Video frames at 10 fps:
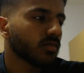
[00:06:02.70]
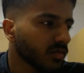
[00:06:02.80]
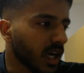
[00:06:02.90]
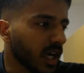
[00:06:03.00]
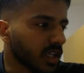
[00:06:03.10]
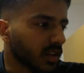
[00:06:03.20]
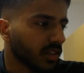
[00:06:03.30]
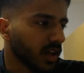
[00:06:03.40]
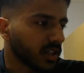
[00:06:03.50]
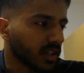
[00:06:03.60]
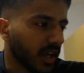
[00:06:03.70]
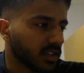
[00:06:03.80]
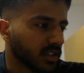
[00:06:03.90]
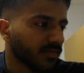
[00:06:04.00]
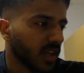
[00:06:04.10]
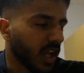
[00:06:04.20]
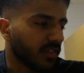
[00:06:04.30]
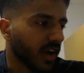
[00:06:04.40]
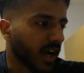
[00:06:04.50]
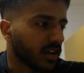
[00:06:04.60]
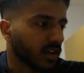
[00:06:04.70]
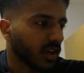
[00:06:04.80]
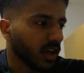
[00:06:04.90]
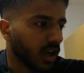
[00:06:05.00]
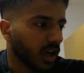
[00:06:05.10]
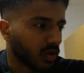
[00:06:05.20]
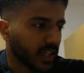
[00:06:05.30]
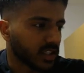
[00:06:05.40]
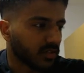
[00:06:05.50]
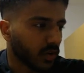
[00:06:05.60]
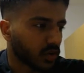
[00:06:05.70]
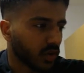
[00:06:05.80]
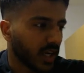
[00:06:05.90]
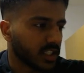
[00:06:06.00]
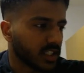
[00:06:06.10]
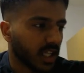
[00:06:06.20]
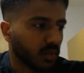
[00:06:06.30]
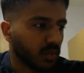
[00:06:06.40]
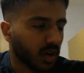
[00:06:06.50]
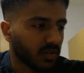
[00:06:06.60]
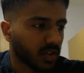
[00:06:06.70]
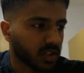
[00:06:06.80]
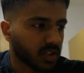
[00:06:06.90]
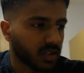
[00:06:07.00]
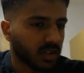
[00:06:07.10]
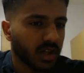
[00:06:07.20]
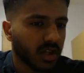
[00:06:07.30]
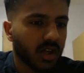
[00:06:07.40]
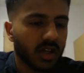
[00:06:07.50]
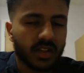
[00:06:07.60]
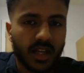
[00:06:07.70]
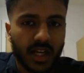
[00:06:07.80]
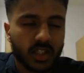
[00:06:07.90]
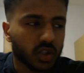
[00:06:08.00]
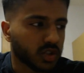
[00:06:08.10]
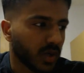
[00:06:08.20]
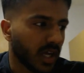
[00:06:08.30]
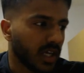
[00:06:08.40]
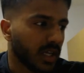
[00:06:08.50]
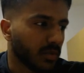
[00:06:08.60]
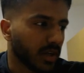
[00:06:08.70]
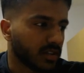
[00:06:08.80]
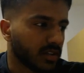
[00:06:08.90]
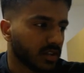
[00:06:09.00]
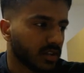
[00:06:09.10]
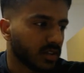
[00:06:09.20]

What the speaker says: And in the third case, if I had a greater photon energy than work function, the electrons will get liberated